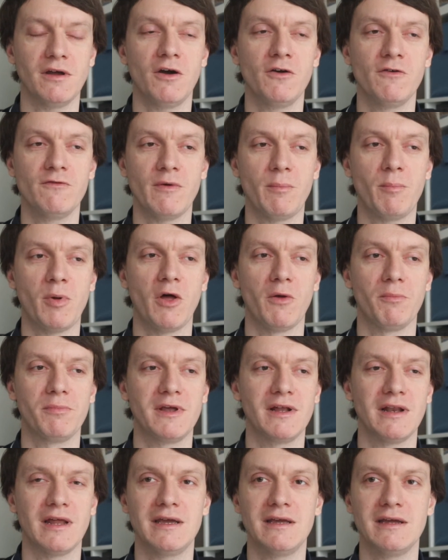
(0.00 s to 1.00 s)

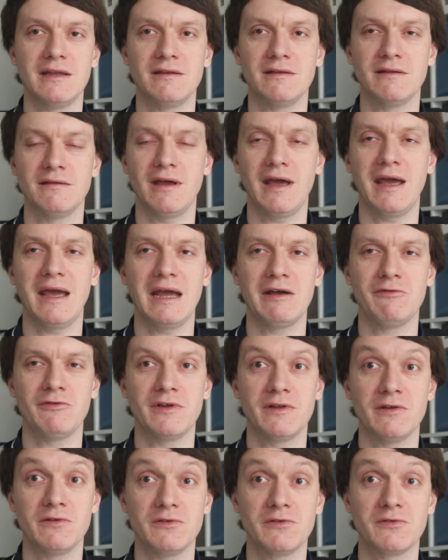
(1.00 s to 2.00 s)
overpopulating
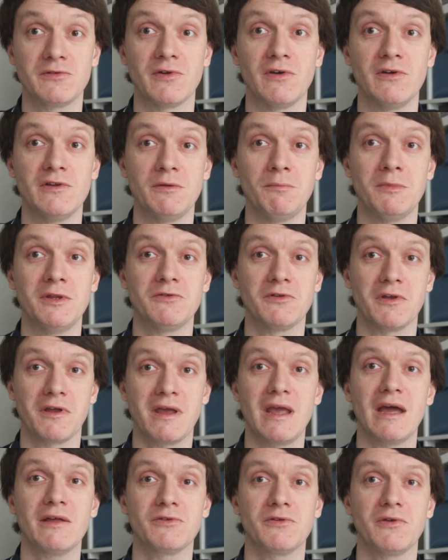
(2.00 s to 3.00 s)
areas, turning them into
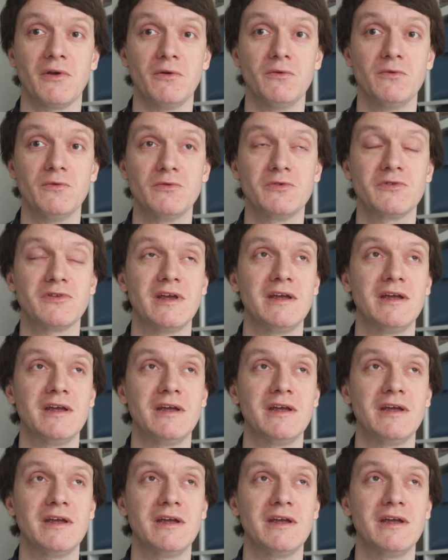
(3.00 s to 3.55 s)
ghettos